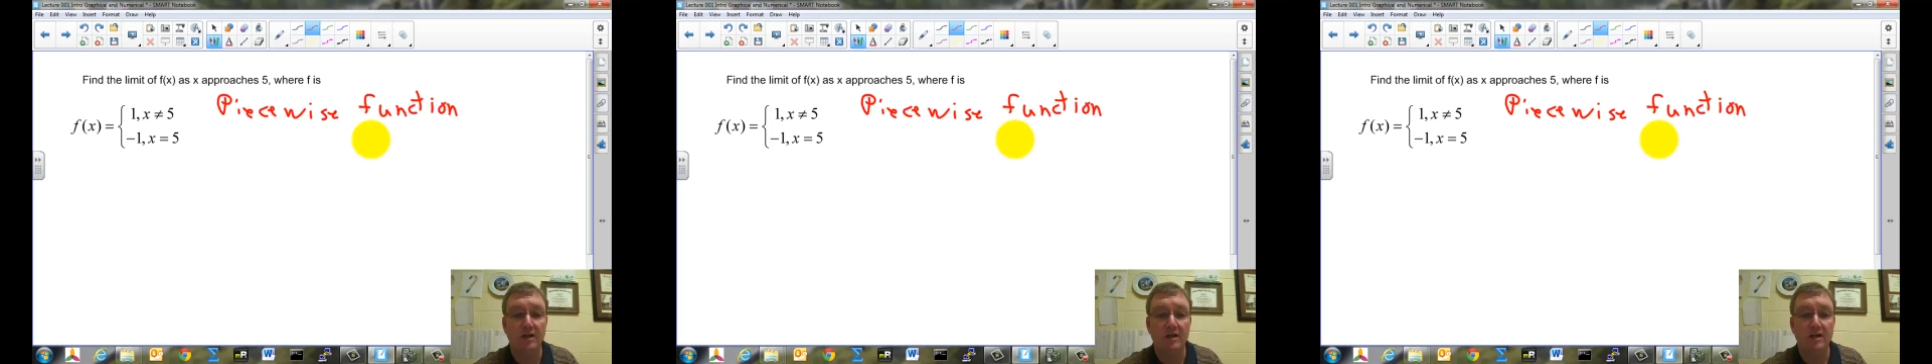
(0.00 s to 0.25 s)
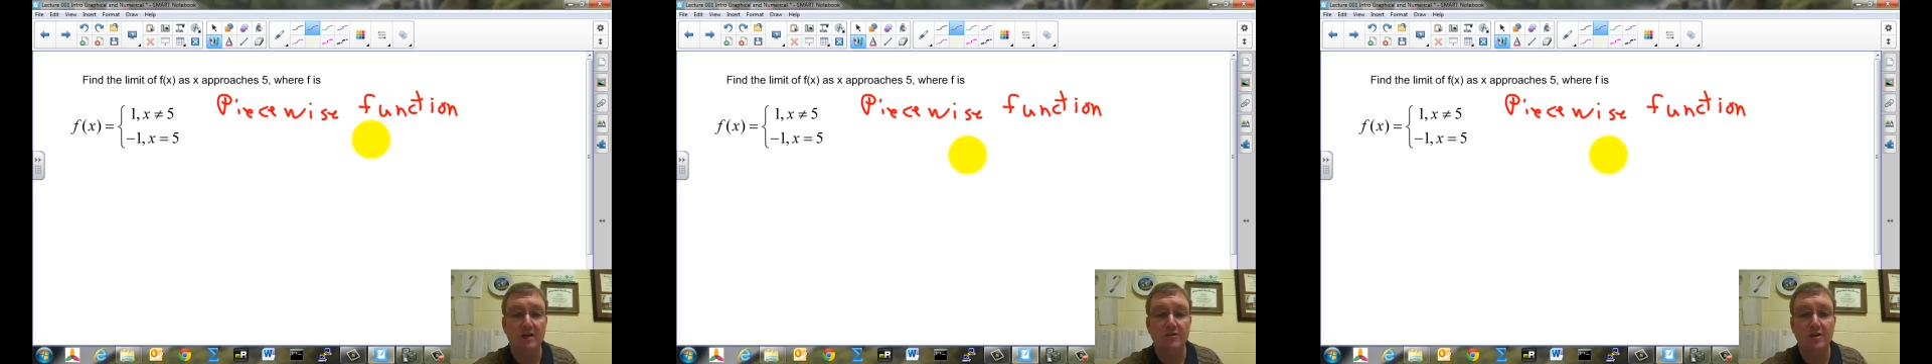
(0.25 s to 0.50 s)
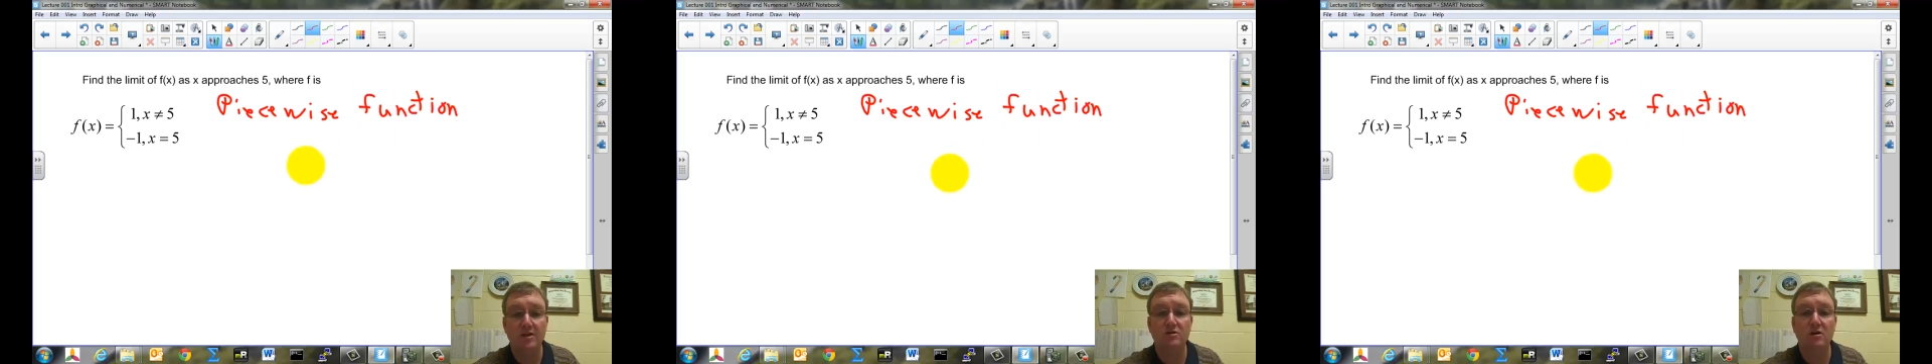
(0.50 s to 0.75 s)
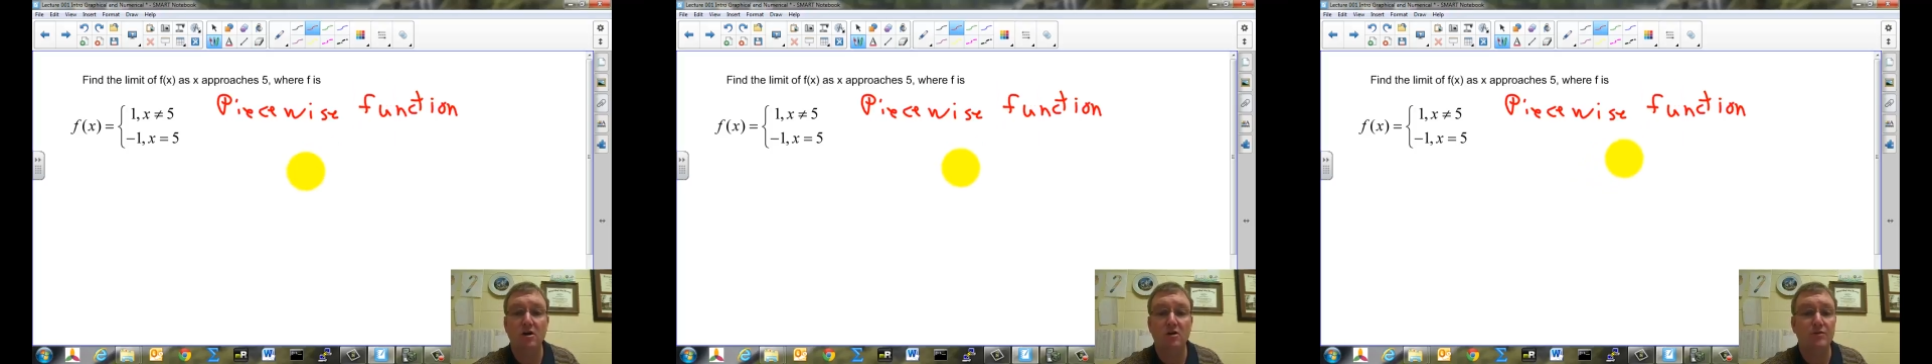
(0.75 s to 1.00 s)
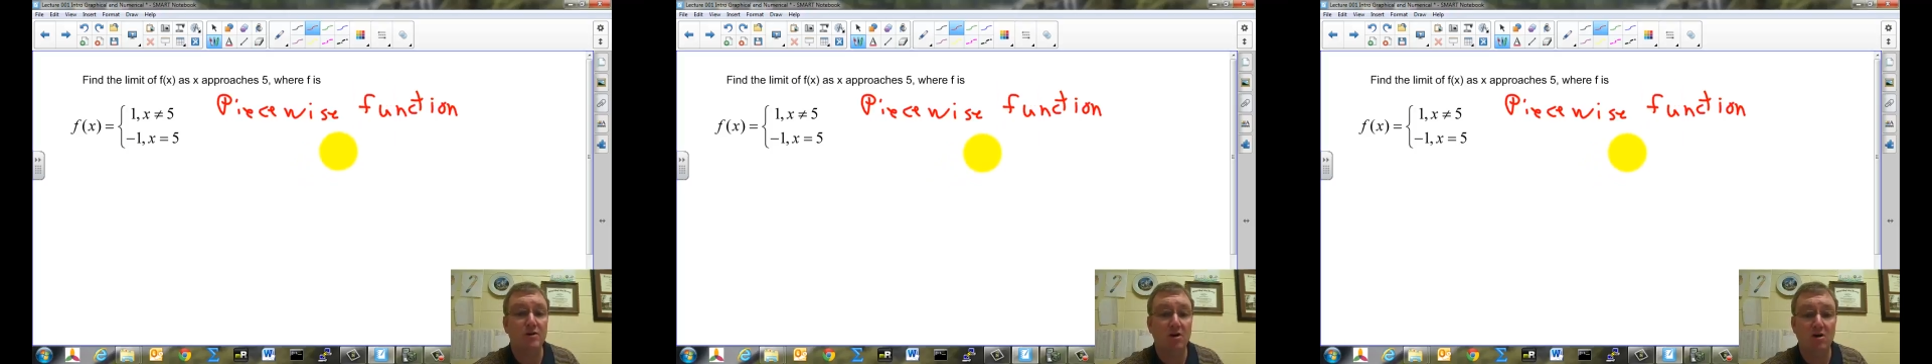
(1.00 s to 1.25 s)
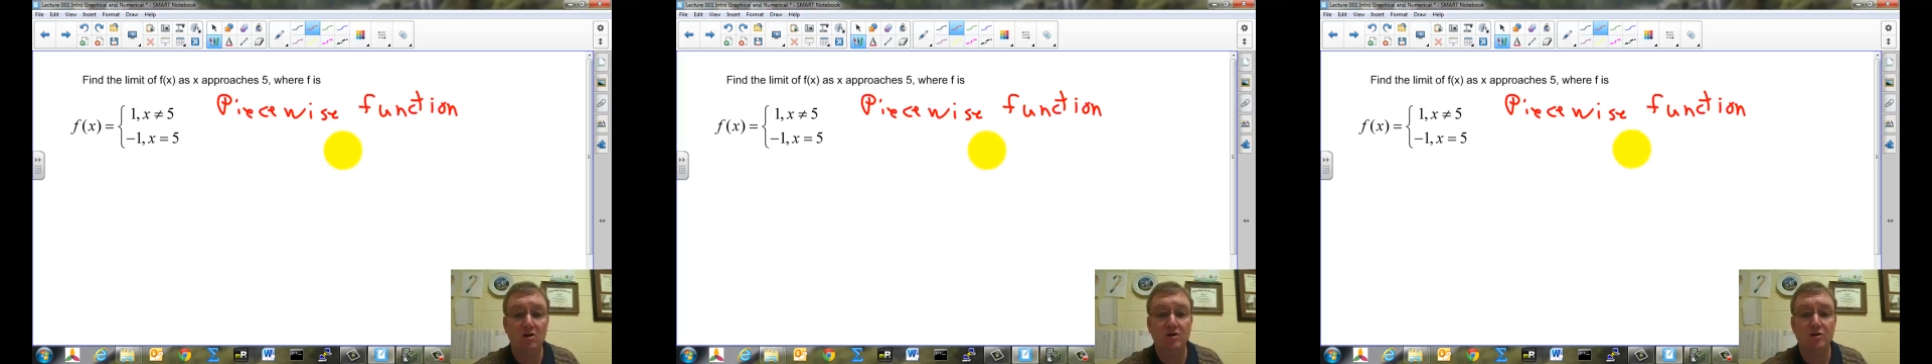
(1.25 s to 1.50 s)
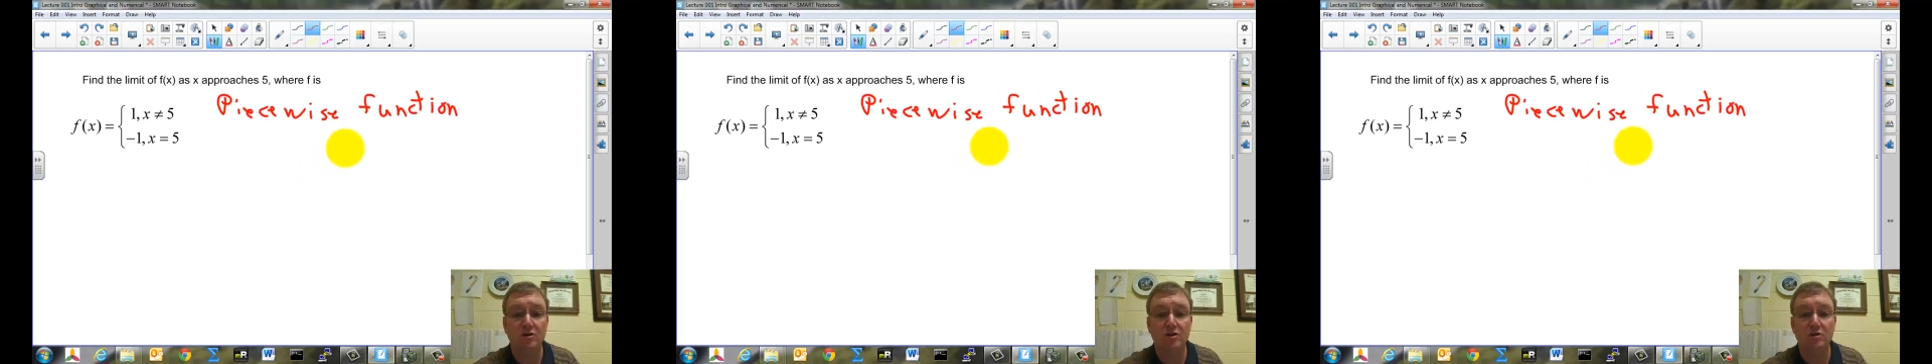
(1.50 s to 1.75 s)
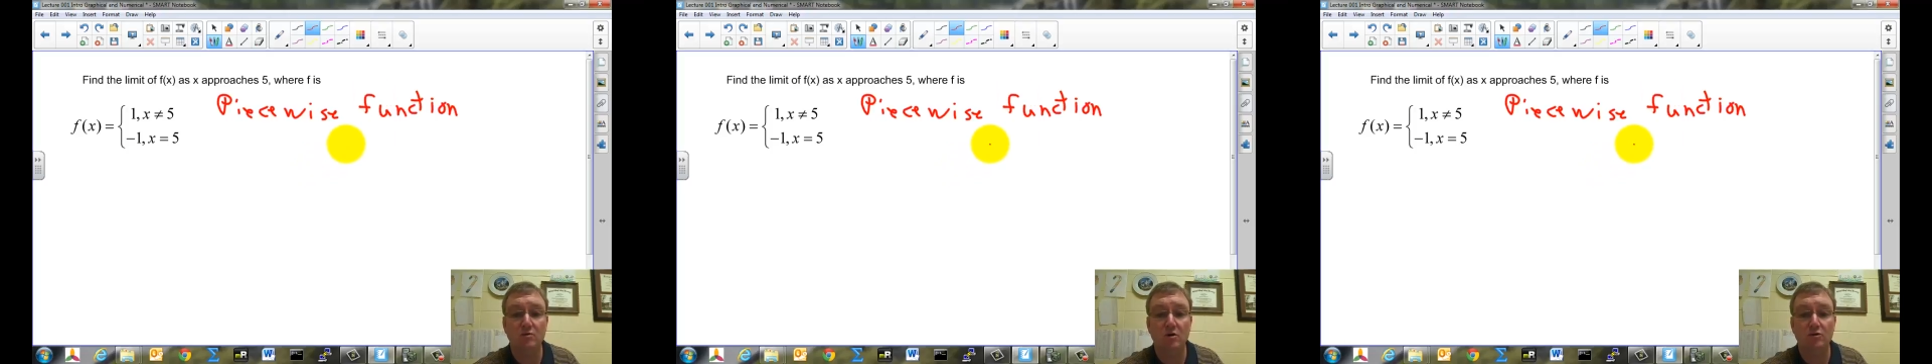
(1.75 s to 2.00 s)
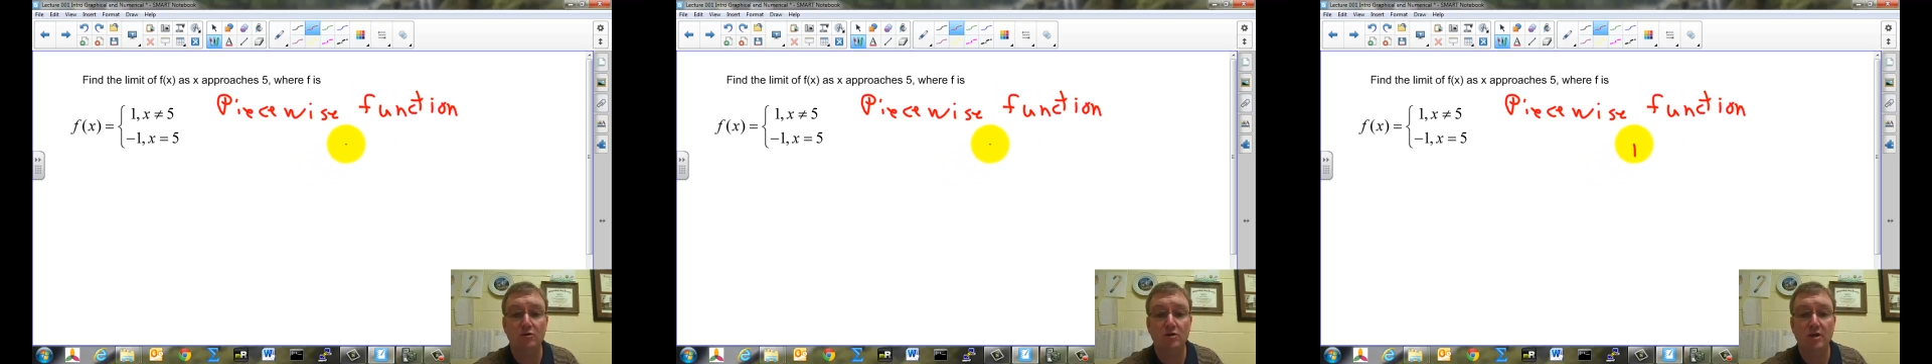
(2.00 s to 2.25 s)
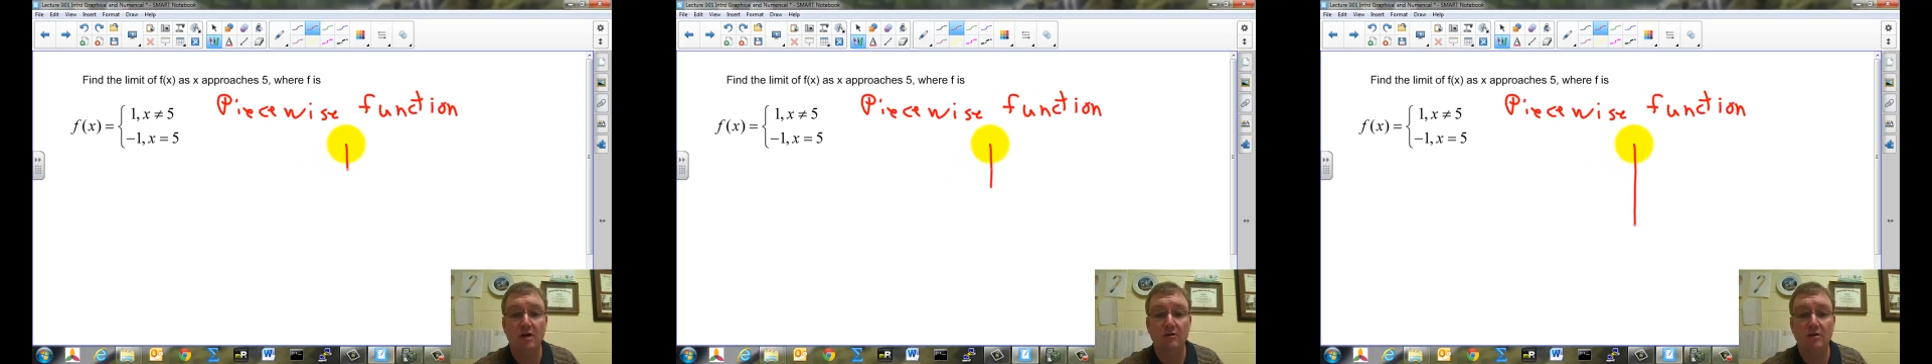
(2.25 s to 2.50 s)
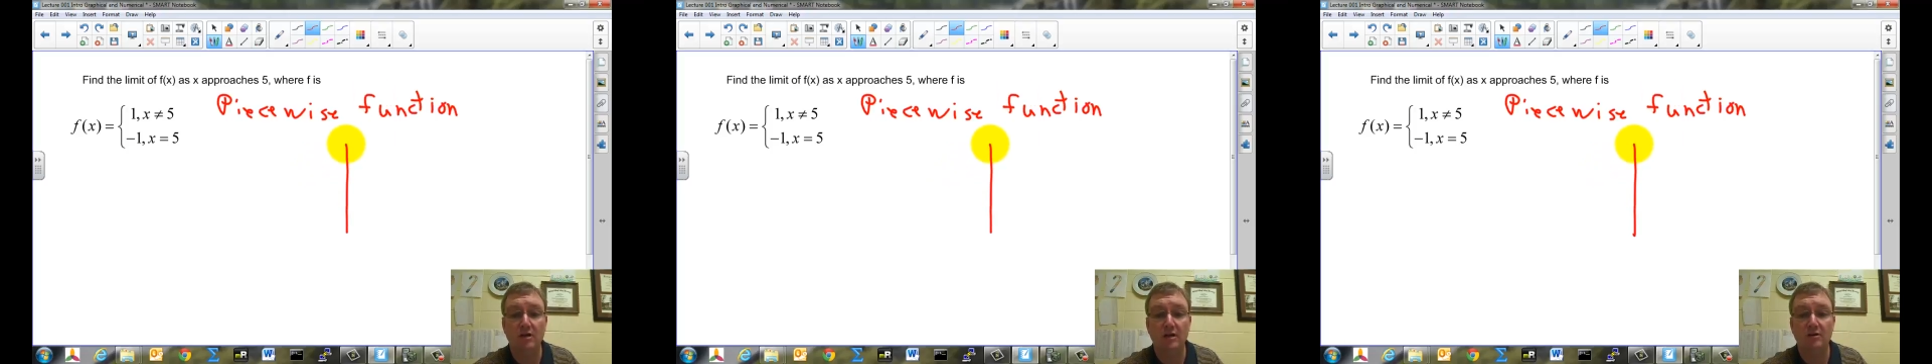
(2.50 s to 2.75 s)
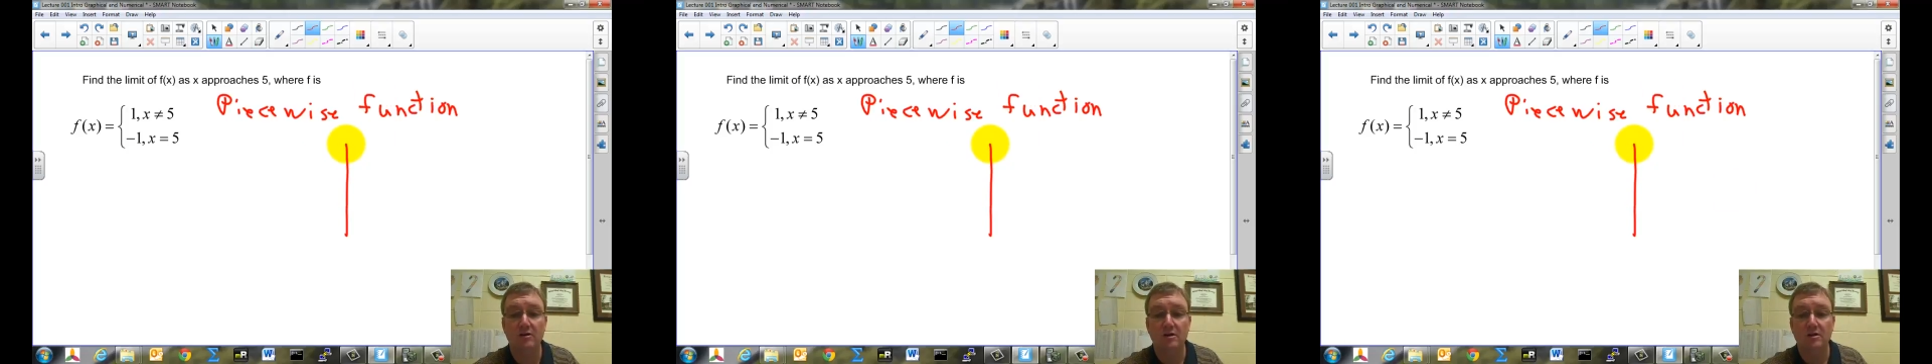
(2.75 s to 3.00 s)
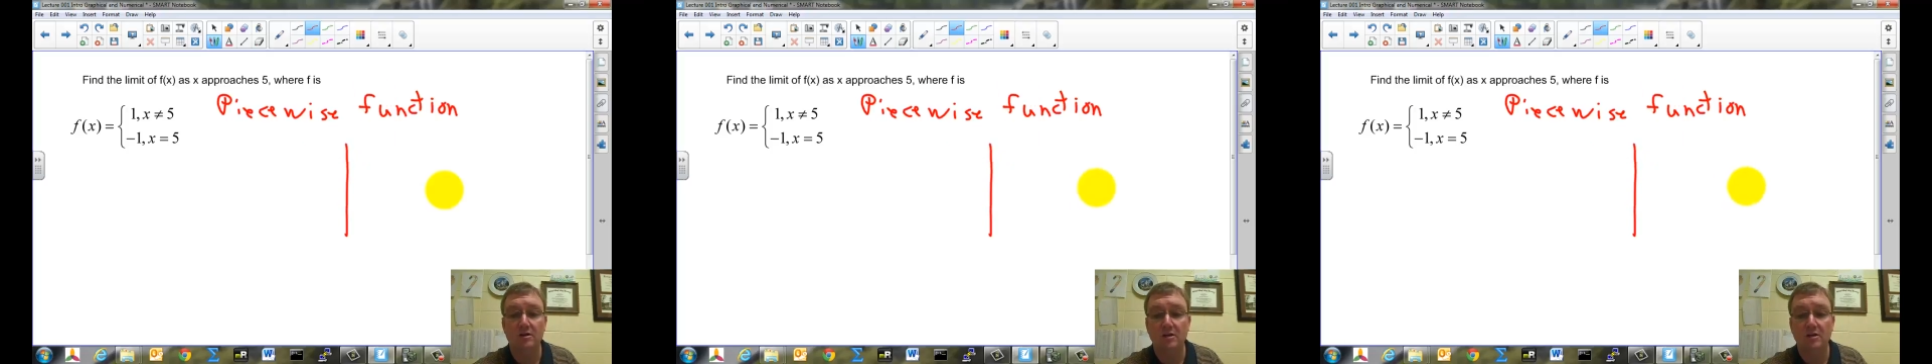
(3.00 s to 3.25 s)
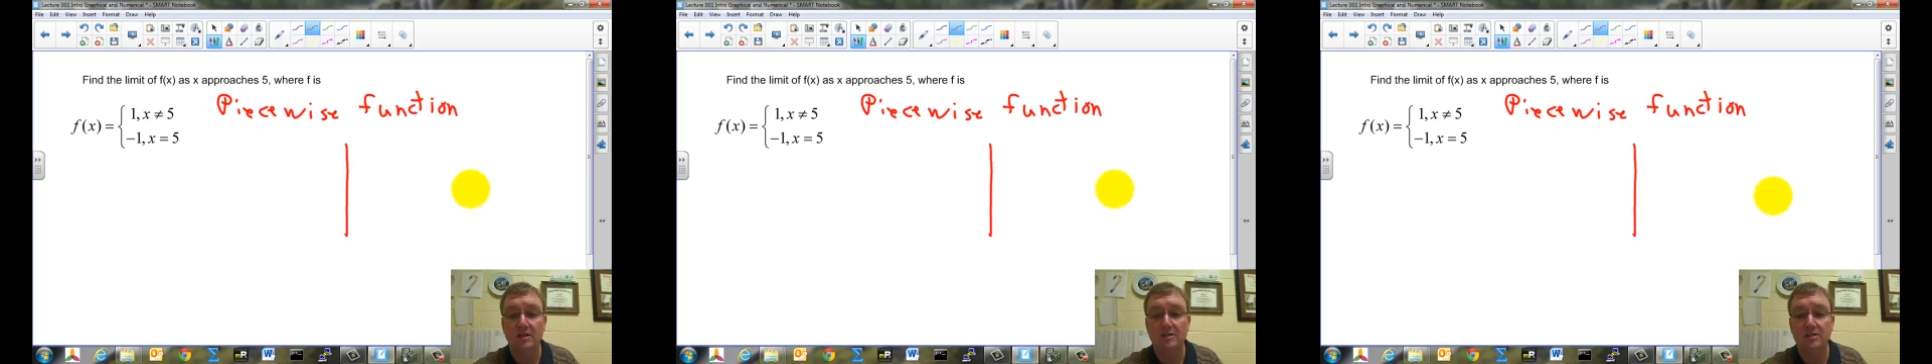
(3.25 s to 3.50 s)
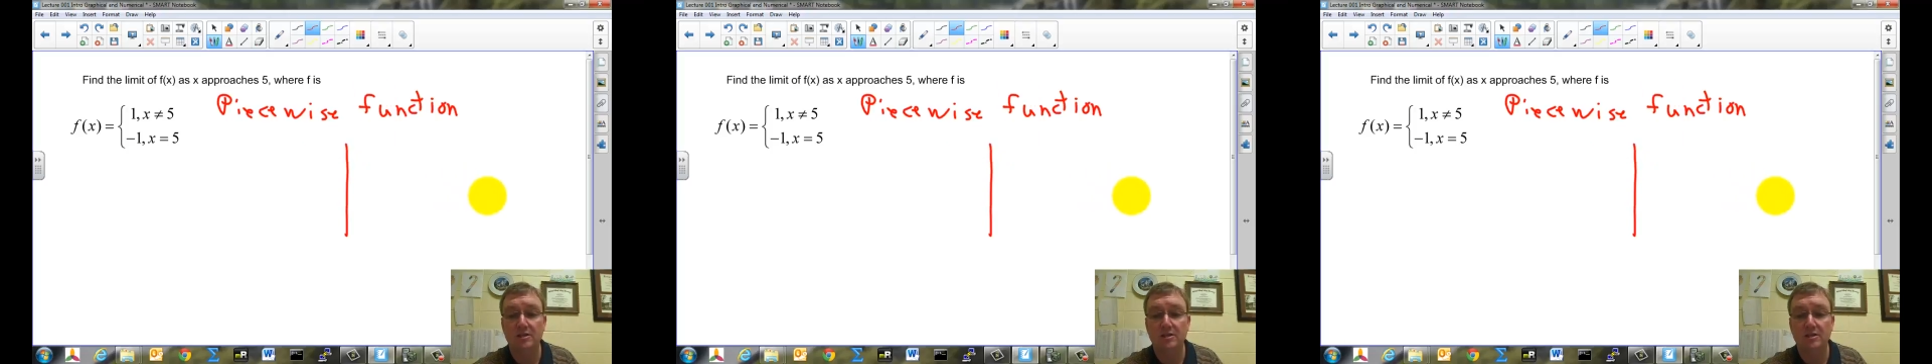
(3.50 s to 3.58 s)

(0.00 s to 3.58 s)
These are often hard to do on your calculator. So let's just